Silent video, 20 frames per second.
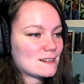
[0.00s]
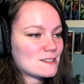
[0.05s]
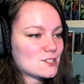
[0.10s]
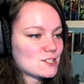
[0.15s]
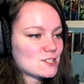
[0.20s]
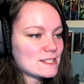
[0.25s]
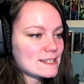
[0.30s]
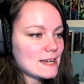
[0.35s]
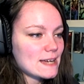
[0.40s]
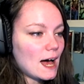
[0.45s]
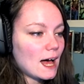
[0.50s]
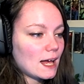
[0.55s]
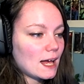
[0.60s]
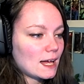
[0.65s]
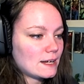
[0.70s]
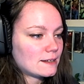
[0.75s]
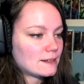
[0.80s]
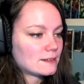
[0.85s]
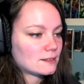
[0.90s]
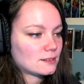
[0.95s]
She's
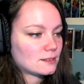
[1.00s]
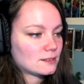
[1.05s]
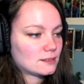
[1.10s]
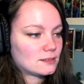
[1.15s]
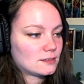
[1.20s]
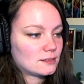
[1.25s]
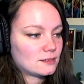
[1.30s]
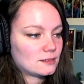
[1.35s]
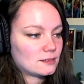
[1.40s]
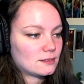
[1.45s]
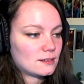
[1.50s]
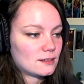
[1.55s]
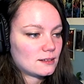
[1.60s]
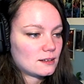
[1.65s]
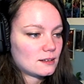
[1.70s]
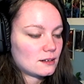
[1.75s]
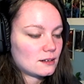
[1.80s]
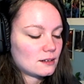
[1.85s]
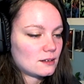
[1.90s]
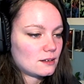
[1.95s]
gone!
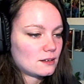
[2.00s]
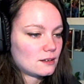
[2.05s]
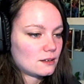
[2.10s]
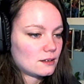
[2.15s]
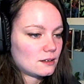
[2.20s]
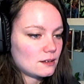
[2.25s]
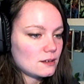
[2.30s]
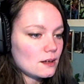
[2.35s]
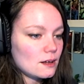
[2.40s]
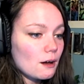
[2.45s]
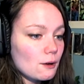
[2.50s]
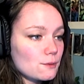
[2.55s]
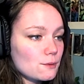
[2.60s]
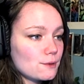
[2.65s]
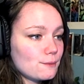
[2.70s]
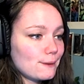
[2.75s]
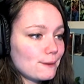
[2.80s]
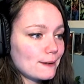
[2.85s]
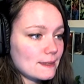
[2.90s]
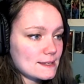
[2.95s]
Yo,
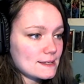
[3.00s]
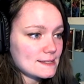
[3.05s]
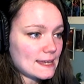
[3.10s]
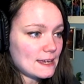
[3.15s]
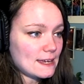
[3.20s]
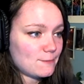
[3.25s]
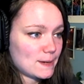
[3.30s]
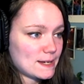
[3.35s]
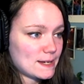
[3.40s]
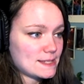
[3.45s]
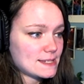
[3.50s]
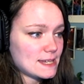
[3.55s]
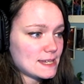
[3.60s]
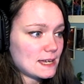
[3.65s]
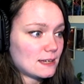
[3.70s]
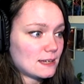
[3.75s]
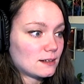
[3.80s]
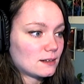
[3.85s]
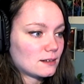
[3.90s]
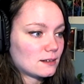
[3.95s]
you really saved my
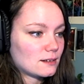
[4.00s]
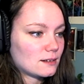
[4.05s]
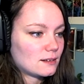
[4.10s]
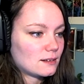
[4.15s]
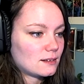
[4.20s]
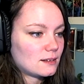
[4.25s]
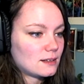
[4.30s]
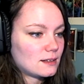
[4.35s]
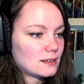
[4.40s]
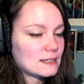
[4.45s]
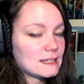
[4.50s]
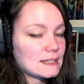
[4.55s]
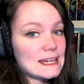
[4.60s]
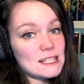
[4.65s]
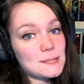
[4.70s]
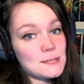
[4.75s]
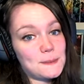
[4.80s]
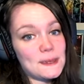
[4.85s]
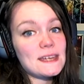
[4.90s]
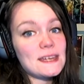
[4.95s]
skin.
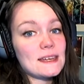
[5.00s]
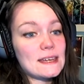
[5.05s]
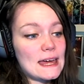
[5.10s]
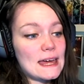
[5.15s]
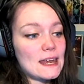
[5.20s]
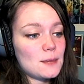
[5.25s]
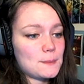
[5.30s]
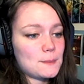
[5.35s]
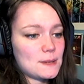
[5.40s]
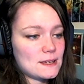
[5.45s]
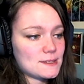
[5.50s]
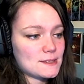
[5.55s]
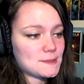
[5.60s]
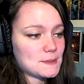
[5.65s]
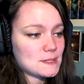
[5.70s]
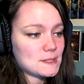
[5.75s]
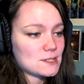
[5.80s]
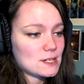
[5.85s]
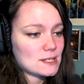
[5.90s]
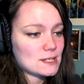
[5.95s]
Guess being enemies
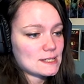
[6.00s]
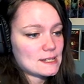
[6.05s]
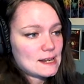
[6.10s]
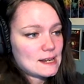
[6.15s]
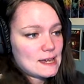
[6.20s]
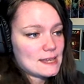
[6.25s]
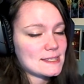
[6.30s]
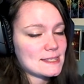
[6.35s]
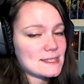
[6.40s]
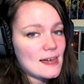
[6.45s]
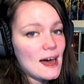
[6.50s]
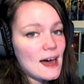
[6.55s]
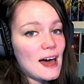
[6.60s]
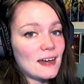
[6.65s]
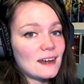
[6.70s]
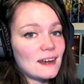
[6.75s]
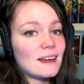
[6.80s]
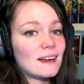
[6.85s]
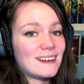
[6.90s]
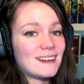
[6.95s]
was just a nice
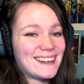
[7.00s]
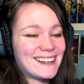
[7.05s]
thought.